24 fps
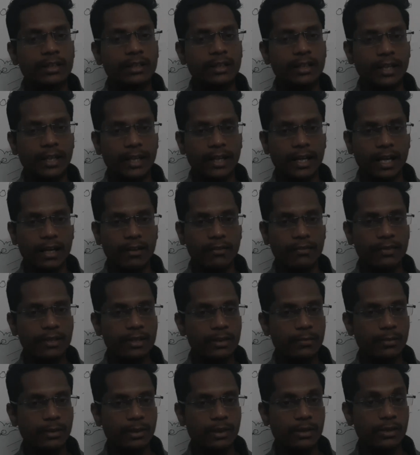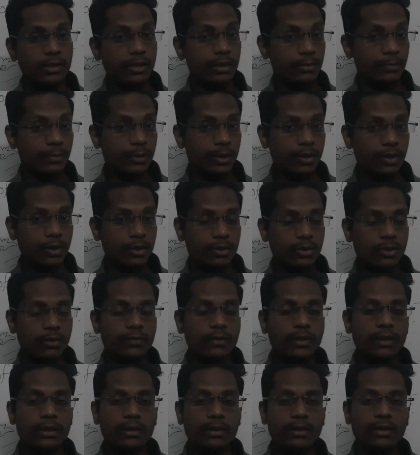They are visible just because
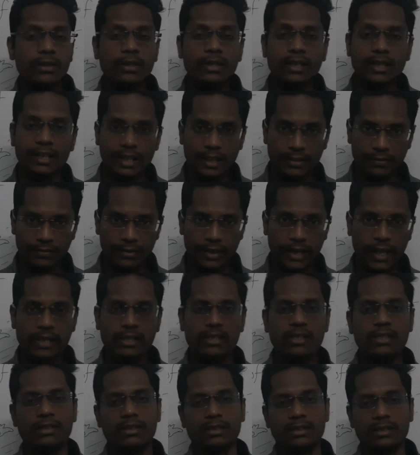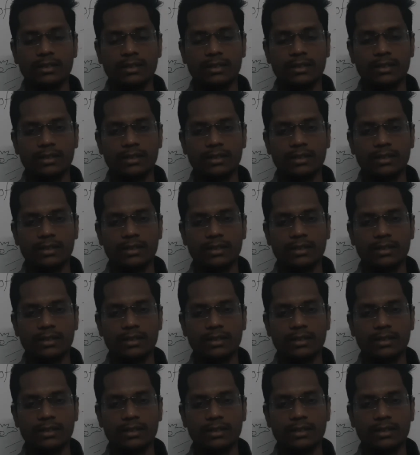of the reflection